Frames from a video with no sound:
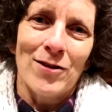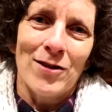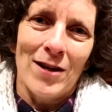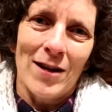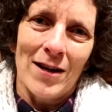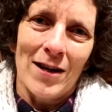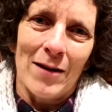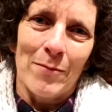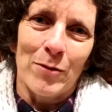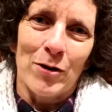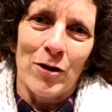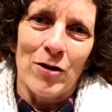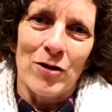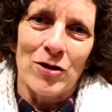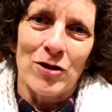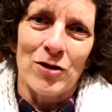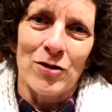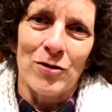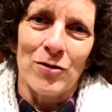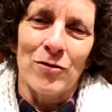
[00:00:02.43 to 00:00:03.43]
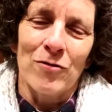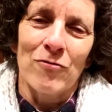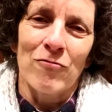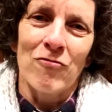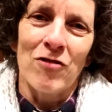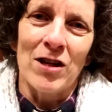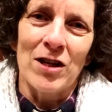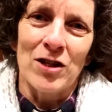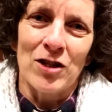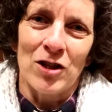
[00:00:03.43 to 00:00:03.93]
Today I'm going to
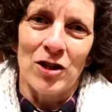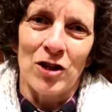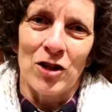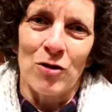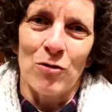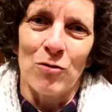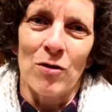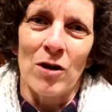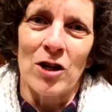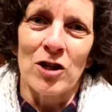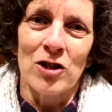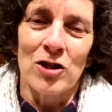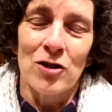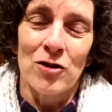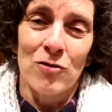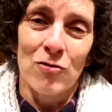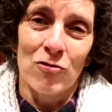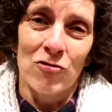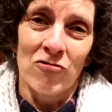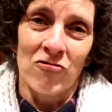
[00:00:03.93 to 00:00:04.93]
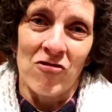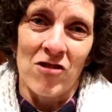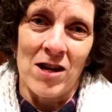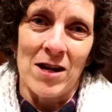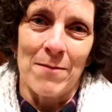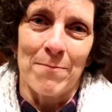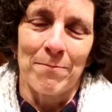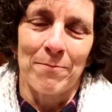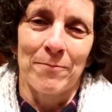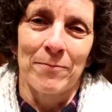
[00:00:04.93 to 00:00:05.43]
read to you a
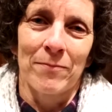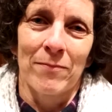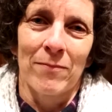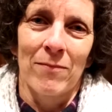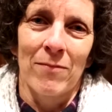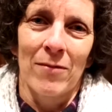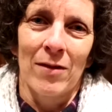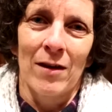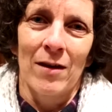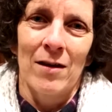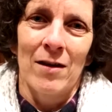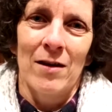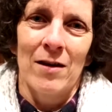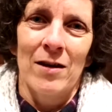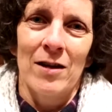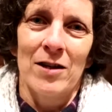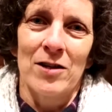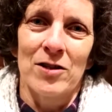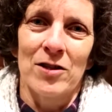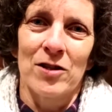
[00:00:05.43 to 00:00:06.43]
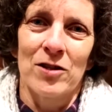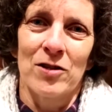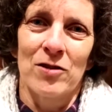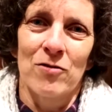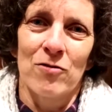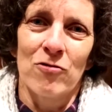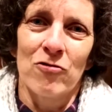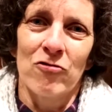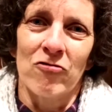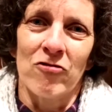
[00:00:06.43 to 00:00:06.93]
story. It's a
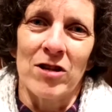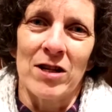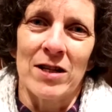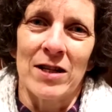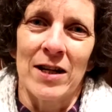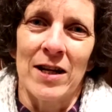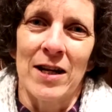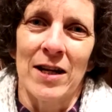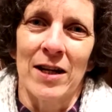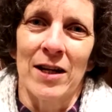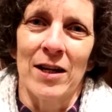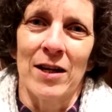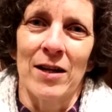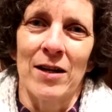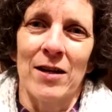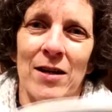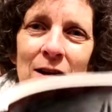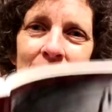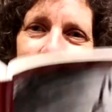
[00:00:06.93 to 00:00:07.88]
story taken